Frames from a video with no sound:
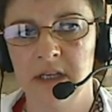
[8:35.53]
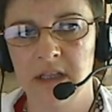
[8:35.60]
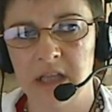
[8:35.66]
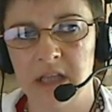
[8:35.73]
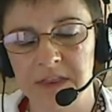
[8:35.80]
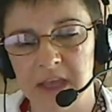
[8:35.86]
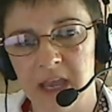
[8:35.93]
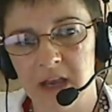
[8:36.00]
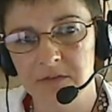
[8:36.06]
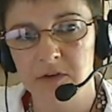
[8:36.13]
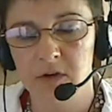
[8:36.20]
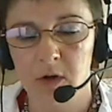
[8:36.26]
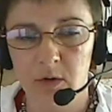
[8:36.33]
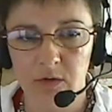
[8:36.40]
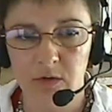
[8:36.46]
That they have to
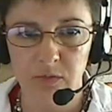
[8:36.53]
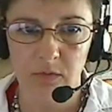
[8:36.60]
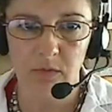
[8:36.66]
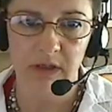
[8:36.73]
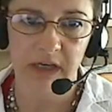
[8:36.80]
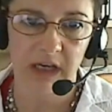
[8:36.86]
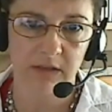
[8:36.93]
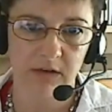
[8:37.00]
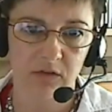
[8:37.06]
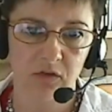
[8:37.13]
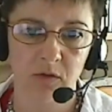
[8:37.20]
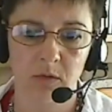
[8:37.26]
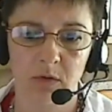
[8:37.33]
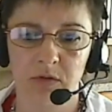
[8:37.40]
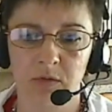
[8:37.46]
go through, again, the
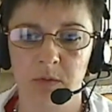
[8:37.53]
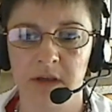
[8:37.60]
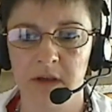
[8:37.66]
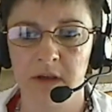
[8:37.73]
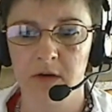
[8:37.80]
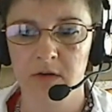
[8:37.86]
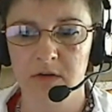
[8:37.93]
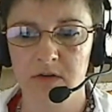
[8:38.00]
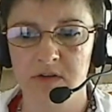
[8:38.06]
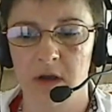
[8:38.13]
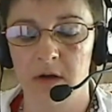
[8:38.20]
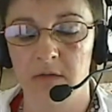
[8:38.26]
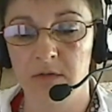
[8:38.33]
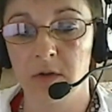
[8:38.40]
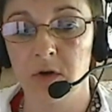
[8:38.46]
2 or 3 years
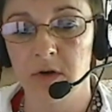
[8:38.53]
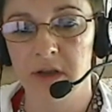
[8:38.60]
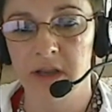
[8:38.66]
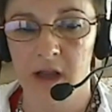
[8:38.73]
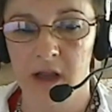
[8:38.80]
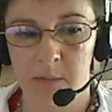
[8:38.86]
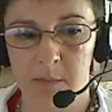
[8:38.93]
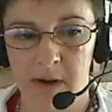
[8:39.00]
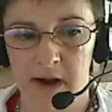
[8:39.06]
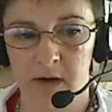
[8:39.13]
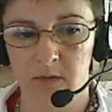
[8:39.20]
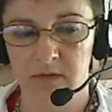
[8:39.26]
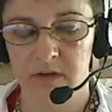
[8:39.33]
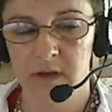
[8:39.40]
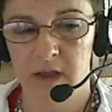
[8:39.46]
of learning
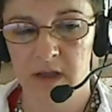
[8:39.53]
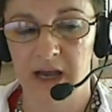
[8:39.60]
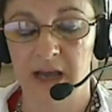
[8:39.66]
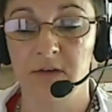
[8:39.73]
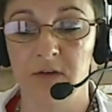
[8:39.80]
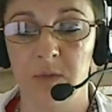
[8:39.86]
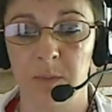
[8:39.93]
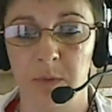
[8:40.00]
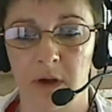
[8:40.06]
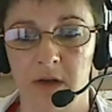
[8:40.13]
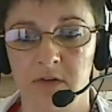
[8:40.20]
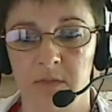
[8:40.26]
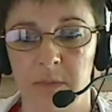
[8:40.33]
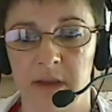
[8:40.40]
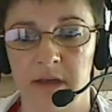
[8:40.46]
about how to do
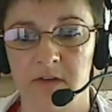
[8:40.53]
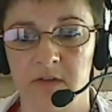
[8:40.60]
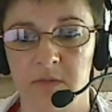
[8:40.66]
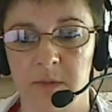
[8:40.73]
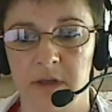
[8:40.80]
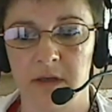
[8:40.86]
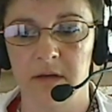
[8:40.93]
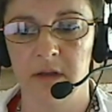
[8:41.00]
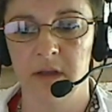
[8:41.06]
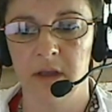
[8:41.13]
project management